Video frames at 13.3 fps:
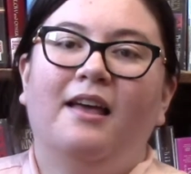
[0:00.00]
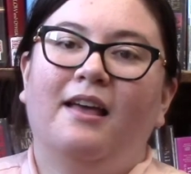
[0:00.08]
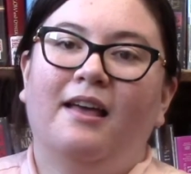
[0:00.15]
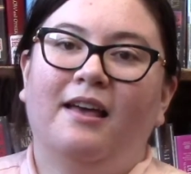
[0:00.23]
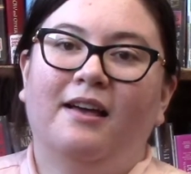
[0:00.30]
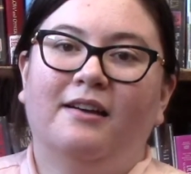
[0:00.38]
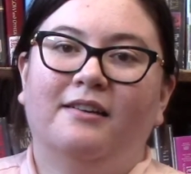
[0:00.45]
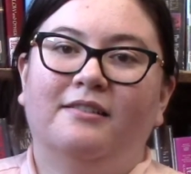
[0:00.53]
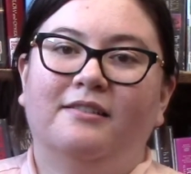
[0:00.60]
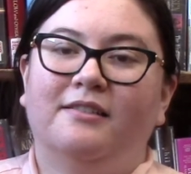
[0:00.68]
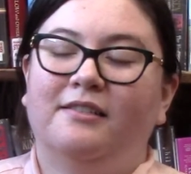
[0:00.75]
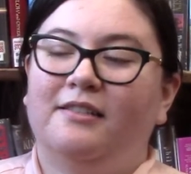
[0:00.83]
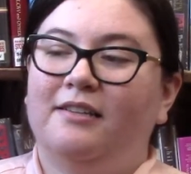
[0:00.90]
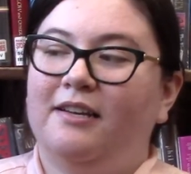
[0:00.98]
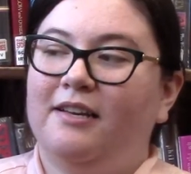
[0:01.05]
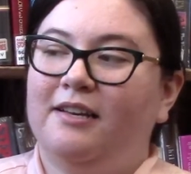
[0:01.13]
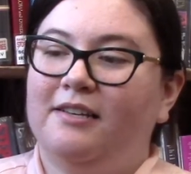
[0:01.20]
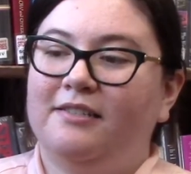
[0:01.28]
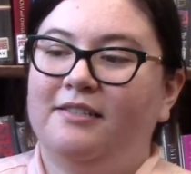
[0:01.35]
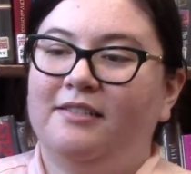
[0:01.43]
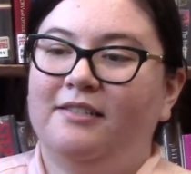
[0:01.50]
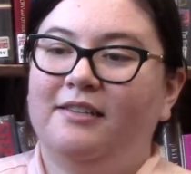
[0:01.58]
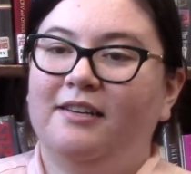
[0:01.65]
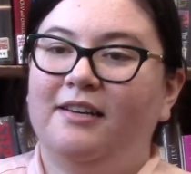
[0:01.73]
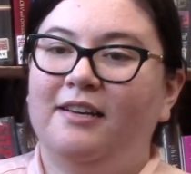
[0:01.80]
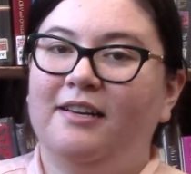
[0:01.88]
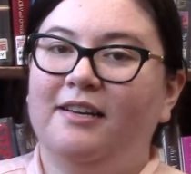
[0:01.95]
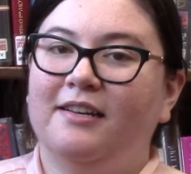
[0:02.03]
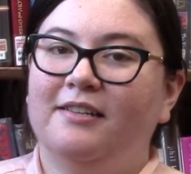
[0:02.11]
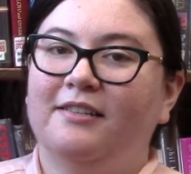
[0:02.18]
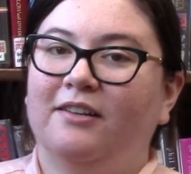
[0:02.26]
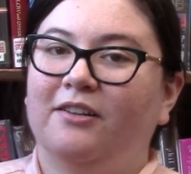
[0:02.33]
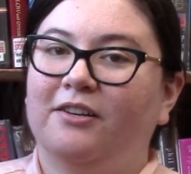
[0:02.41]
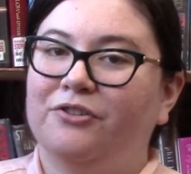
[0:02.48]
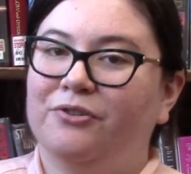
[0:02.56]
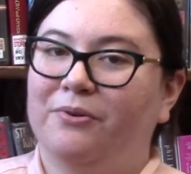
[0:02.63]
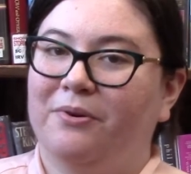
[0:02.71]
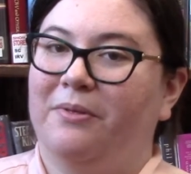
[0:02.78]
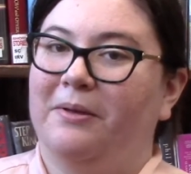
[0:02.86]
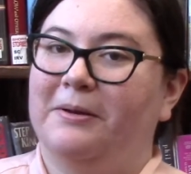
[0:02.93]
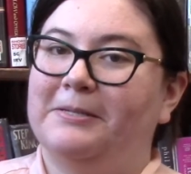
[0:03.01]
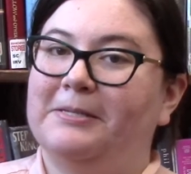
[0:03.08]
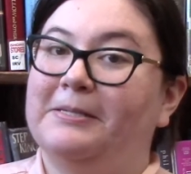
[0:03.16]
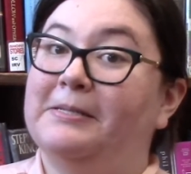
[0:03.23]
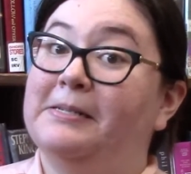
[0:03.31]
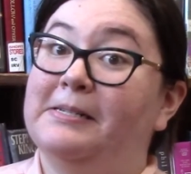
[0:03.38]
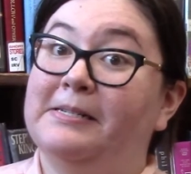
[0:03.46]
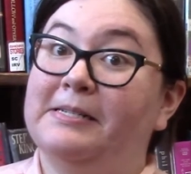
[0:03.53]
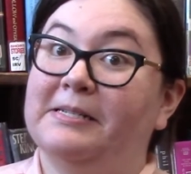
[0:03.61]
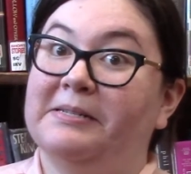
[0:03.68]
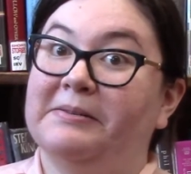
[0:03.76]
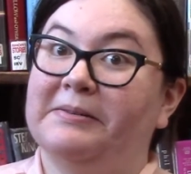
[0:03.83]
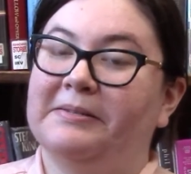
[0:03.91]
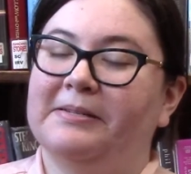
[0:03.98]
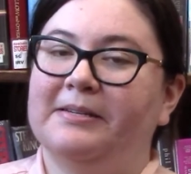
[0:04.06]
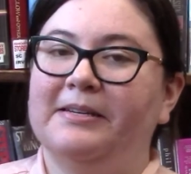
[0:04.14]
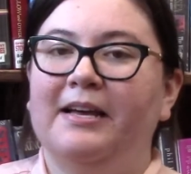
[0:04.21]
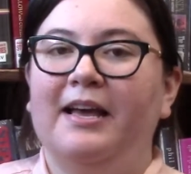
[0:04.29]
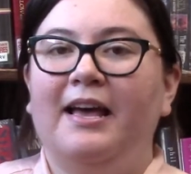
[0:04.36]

and it is a lot shorter than it, as you can see.